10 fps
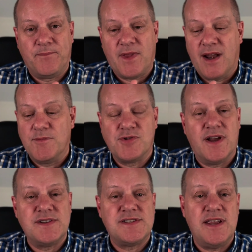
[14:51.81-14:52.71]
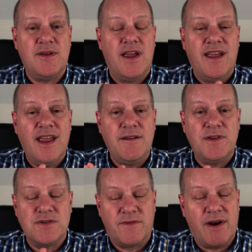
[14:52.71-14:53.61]
And I'm trying to see
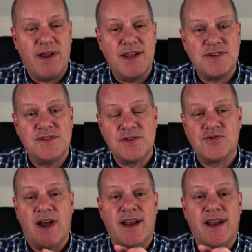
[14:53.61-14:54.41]
individual variations and try